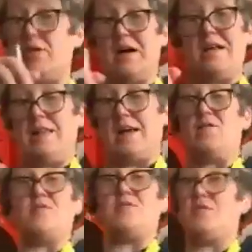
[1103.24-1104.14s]
and that
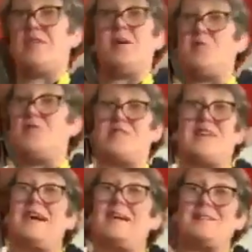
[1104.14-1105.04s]
was
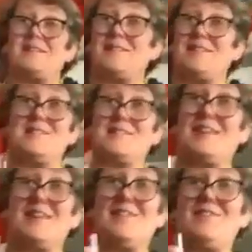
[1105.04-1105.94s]
that. And it's
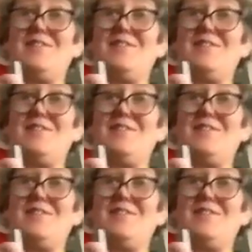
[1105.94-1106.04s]
kind of,